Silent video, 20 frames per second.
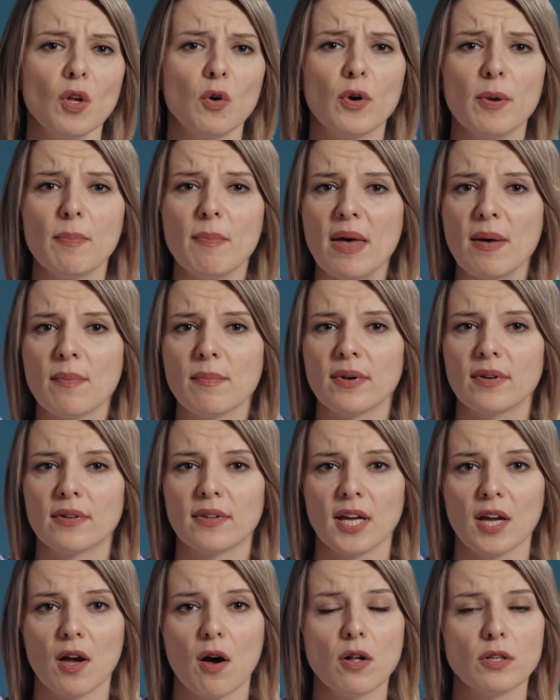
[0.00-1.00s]
Remember,
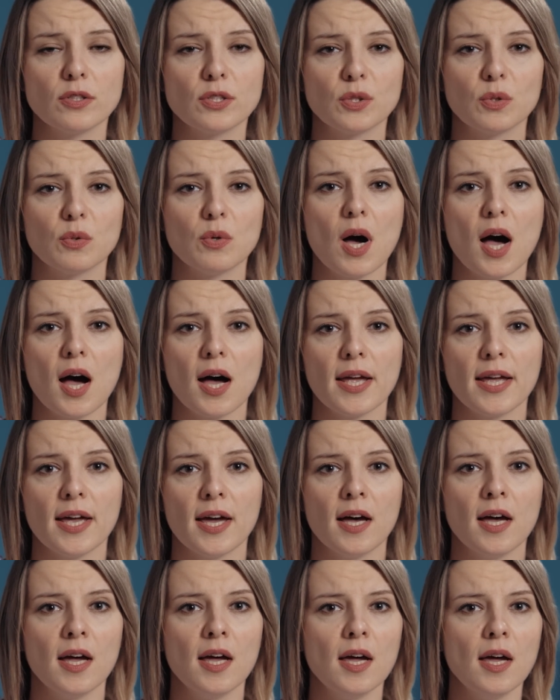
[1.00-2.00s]
they also
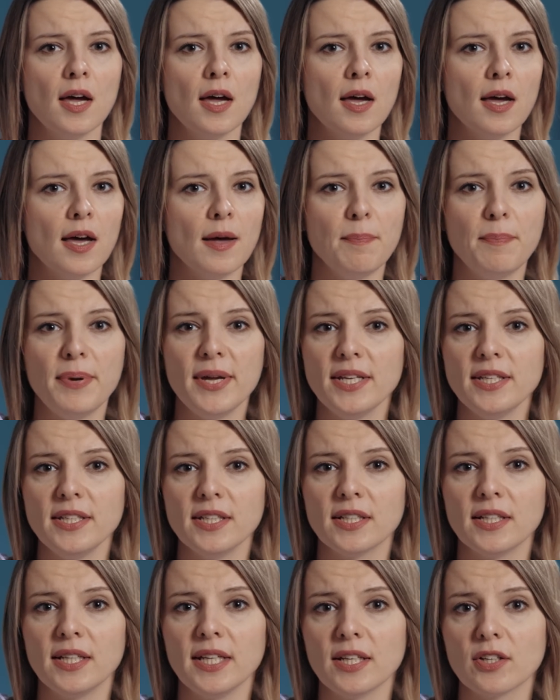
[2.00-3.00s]
hire
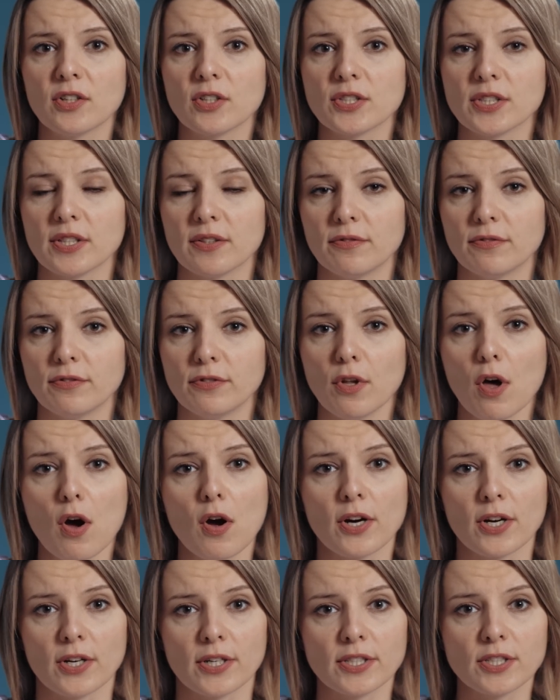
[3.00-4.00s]
opinion leaders and
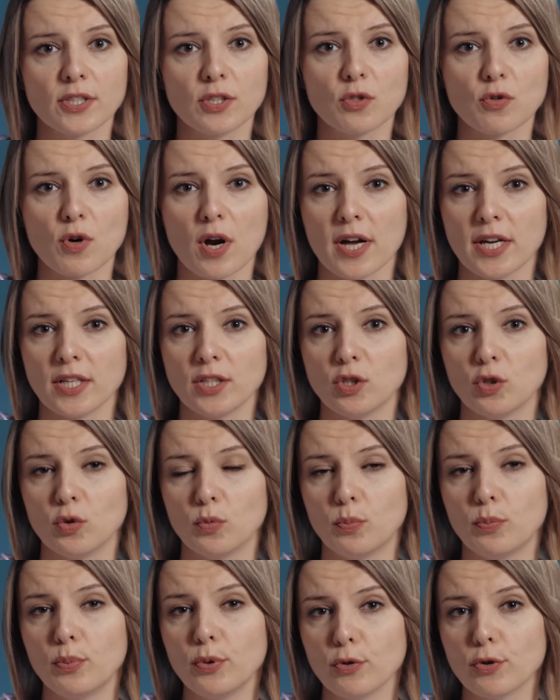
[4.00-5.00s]
vloggers try
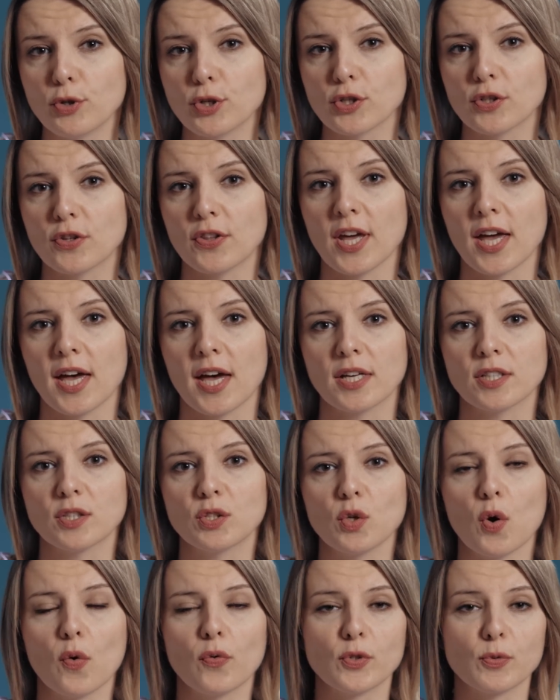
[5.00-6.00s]
to push their
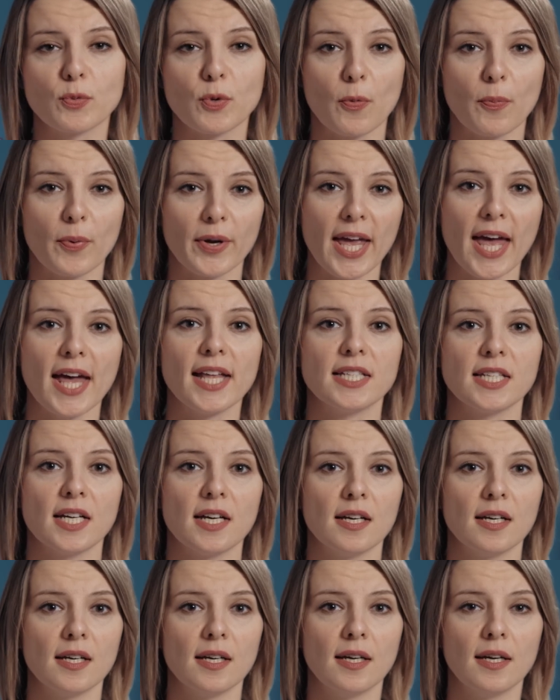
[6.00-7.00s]
soft
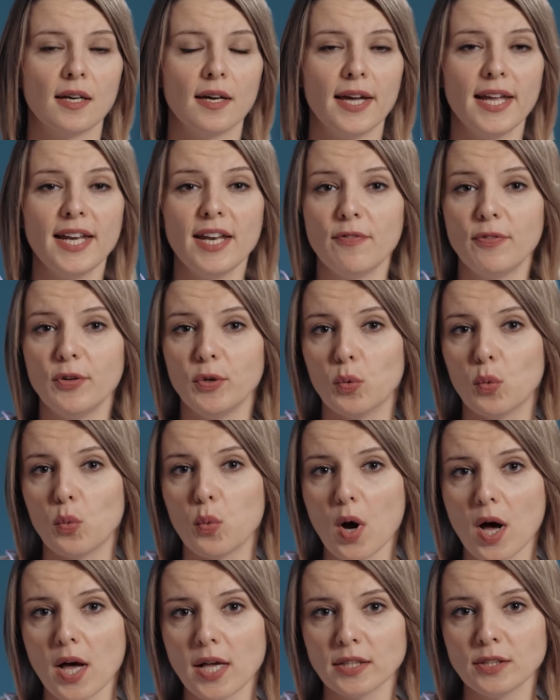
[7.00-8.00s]
propaganda. And if you
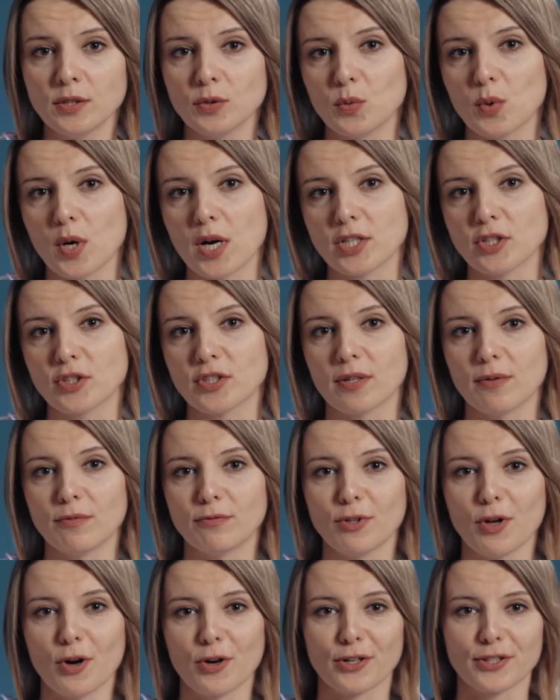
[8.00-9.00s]
want to watch some
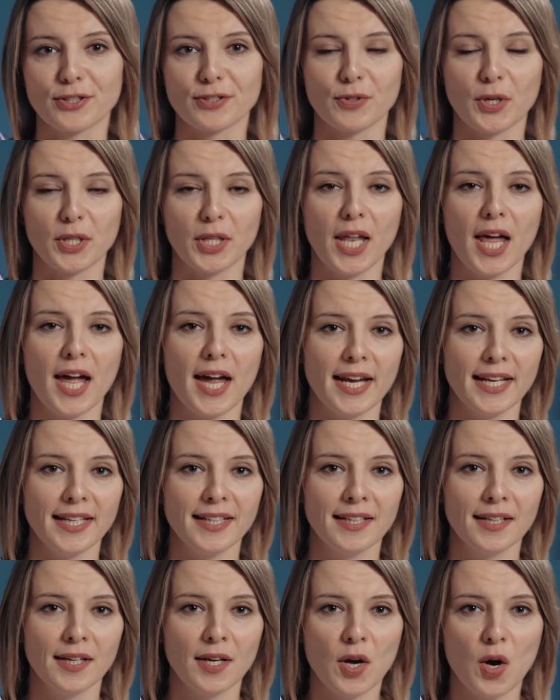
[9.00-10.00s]
vloggers online,